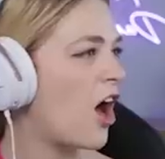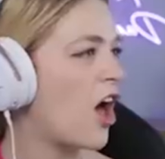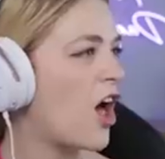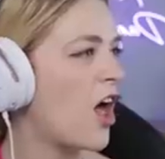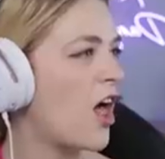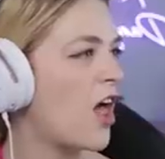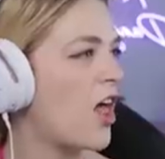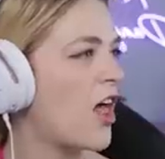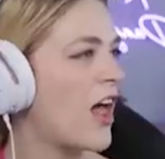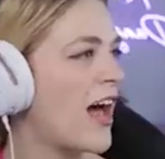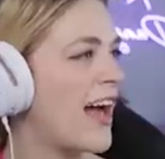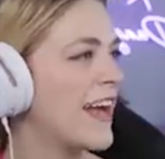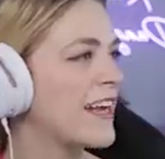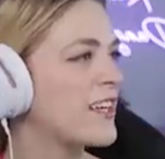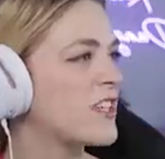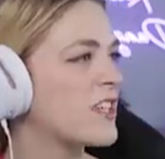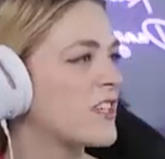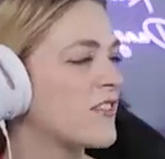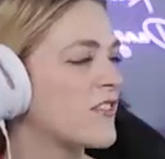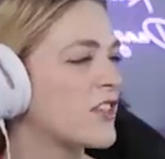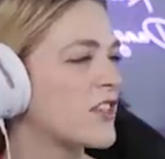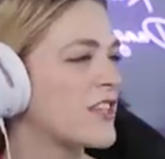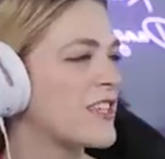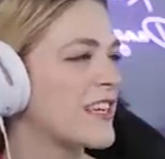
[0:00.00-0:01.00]
All high
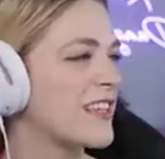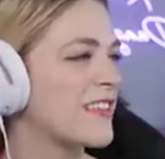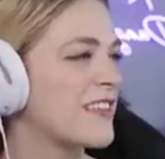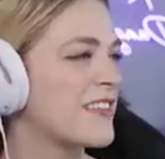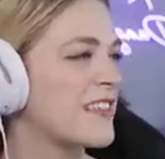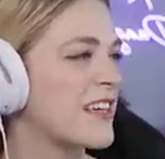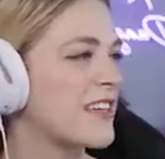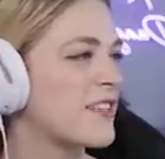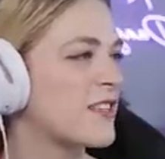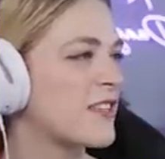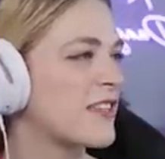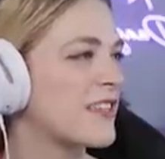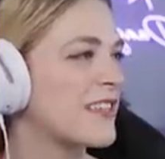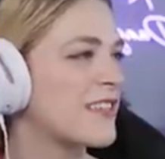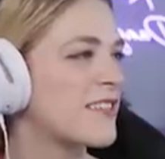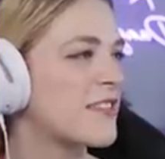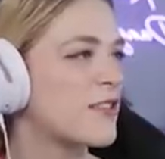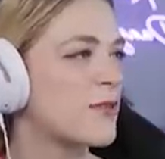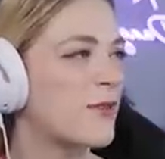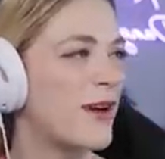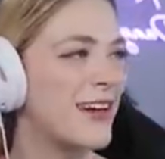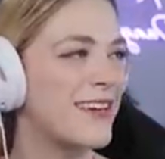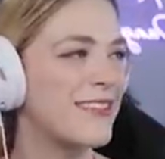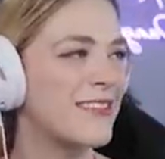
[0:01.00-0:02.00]
achievers take the test at least
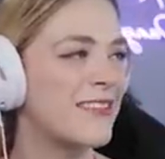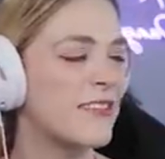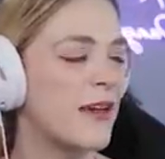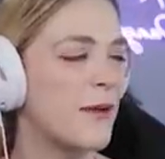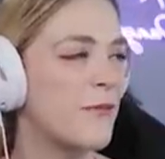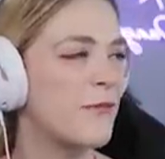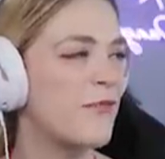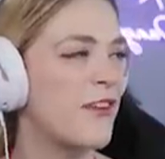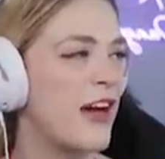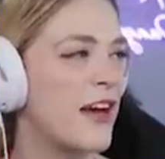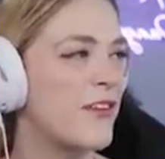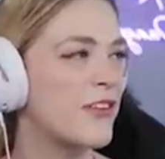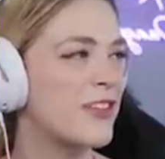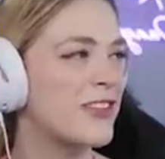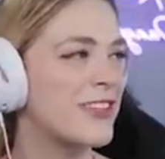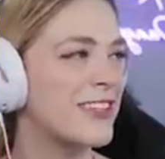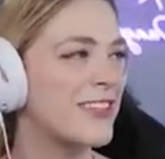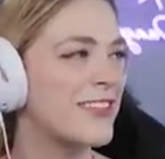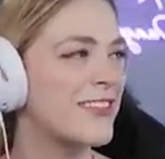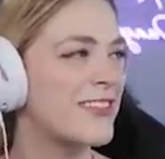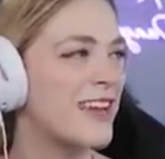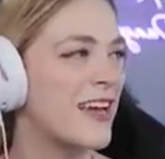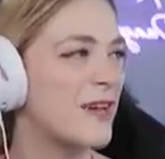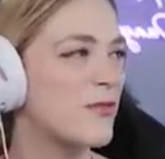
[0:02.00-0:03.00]
twice, some five or
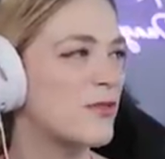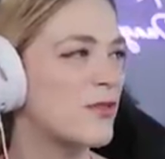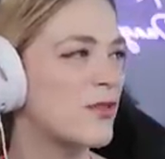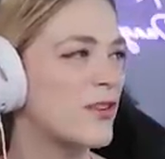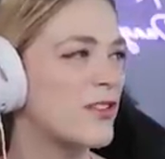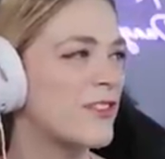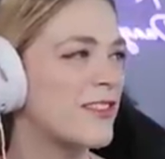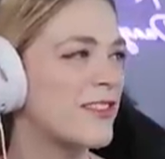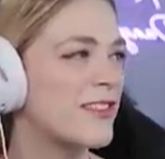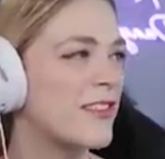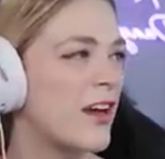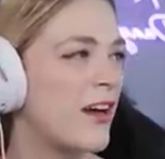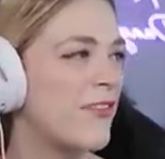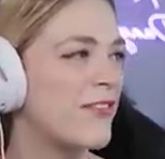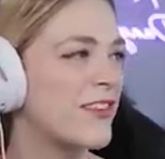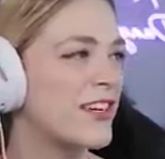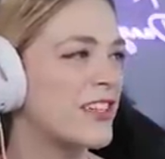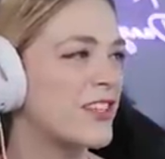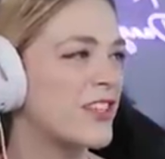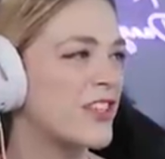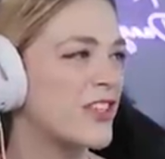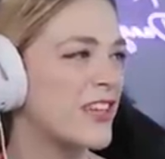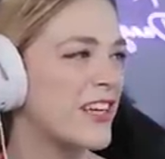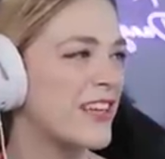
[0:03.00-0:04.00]
six times. Rose is
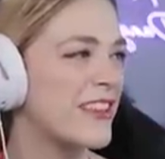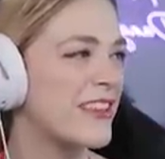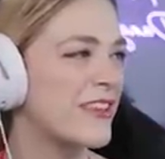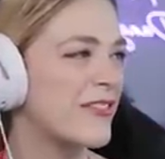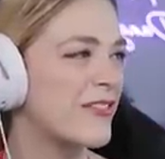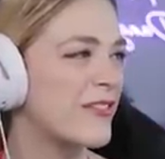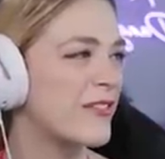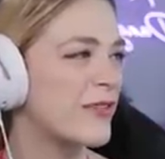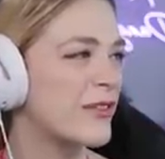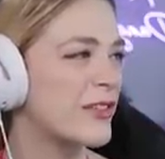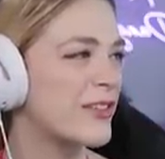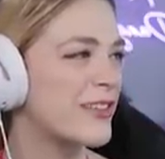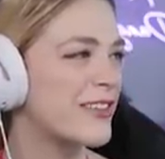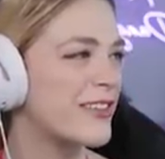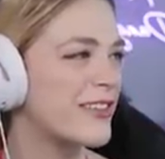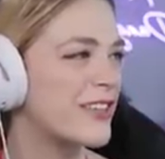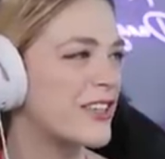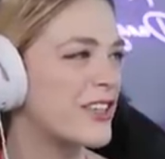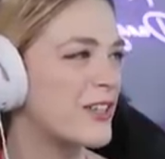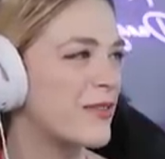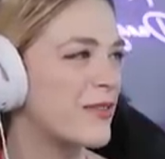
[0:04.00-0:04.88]
confident she'll get the results